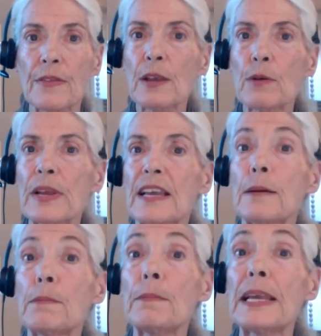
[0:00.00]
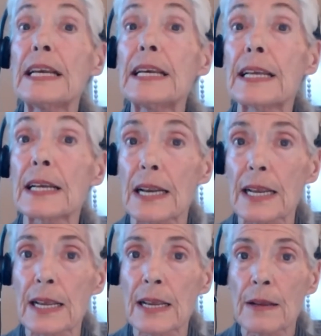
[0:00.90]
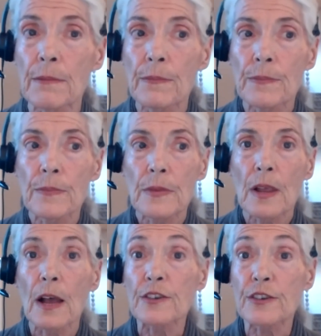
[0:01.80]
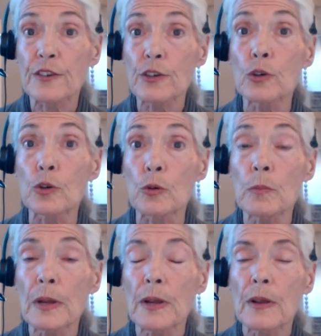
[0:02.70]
we can immediately assume